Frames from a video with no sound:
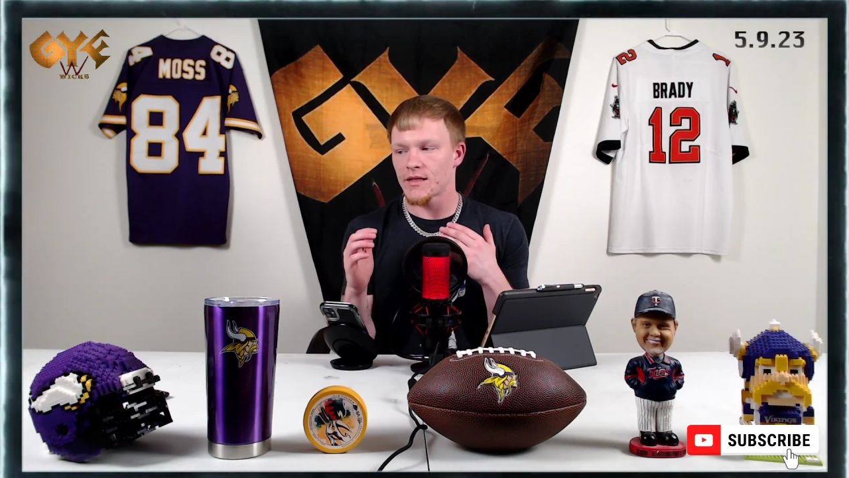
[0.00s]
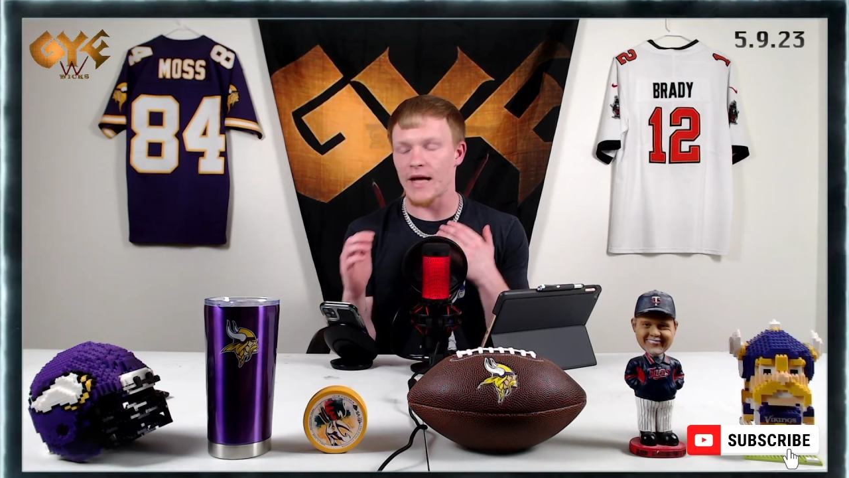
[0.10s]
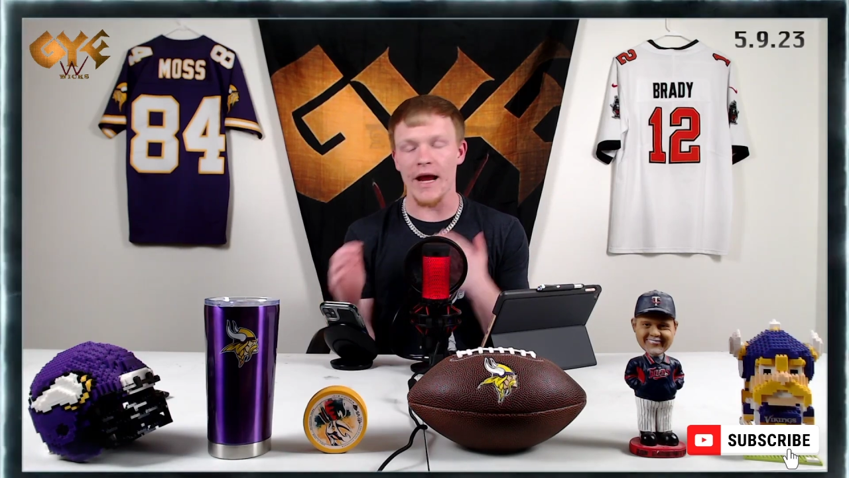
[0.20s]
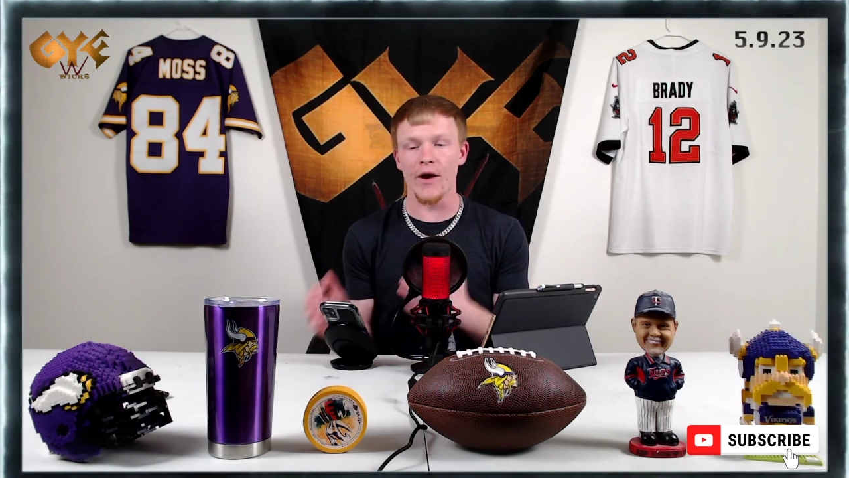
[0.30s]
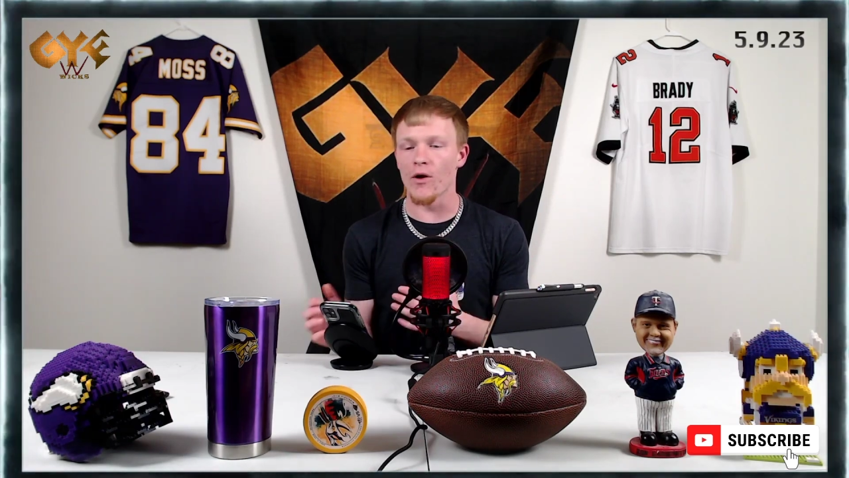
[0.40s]

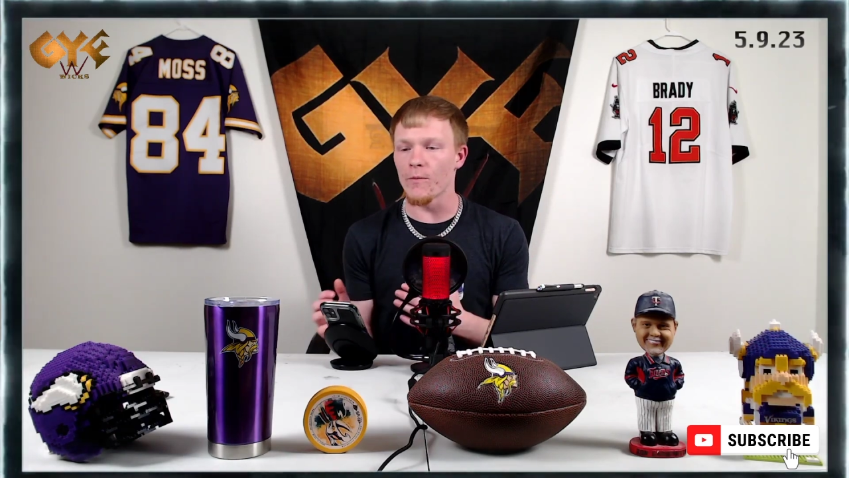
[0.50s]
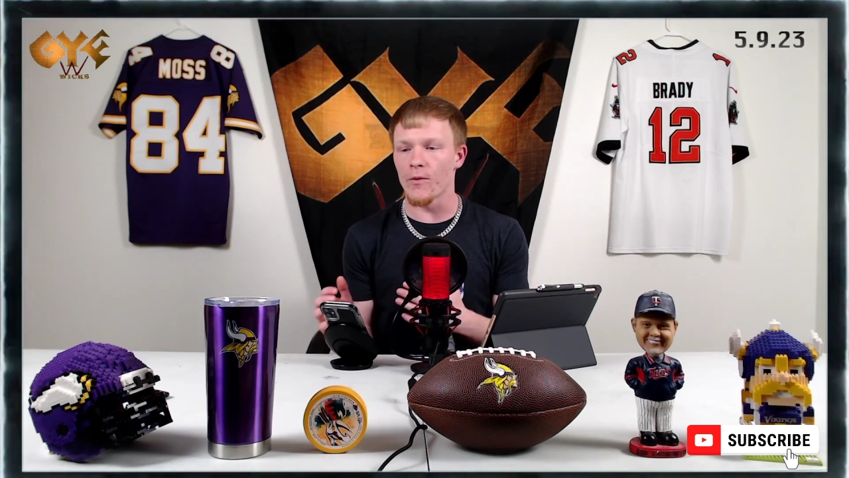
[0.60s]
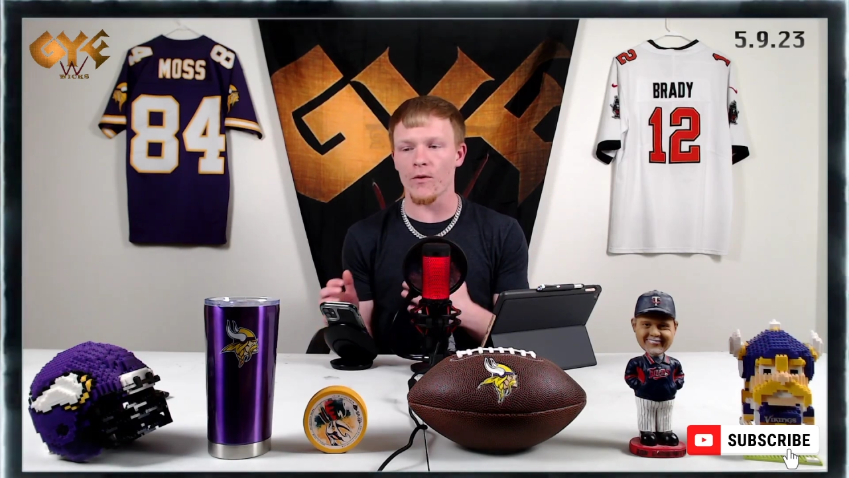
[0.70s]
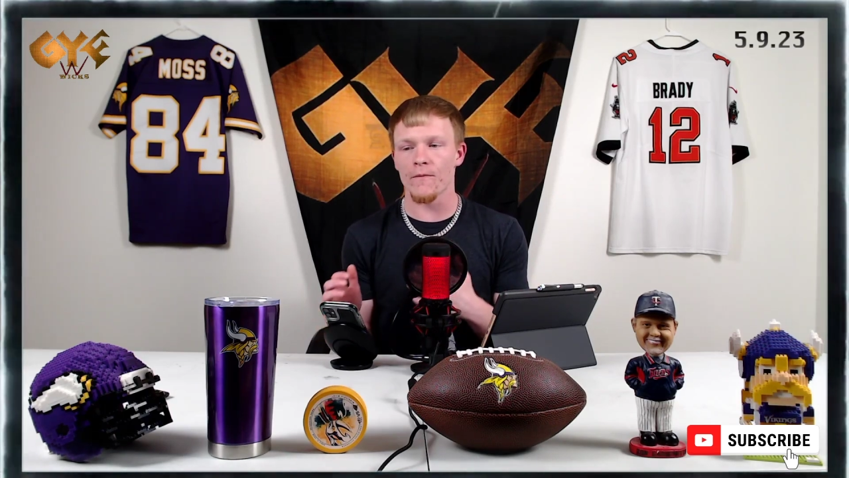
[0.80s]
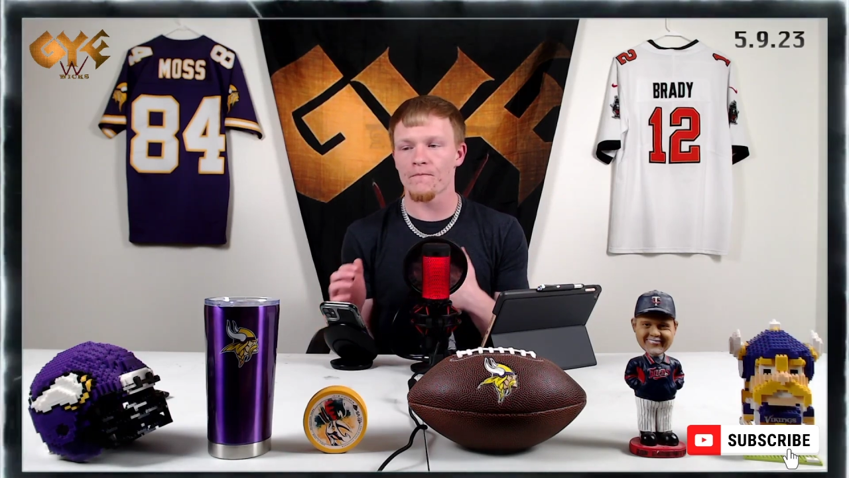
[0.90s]

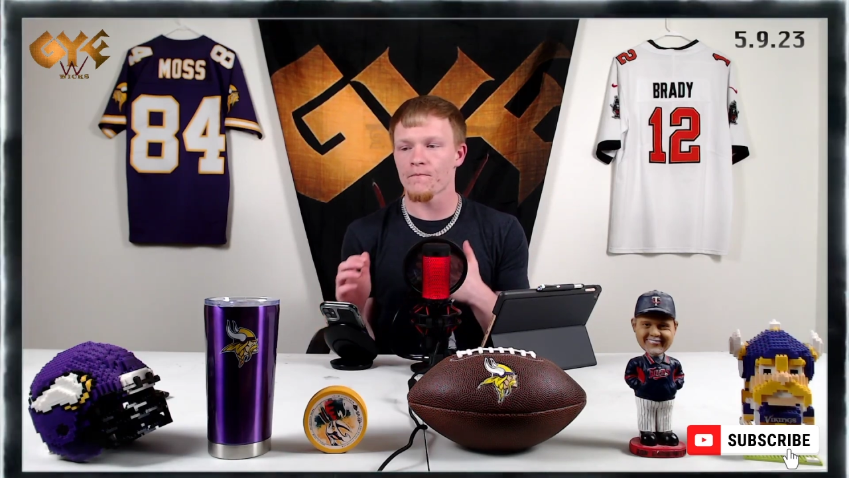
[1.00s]
terrible,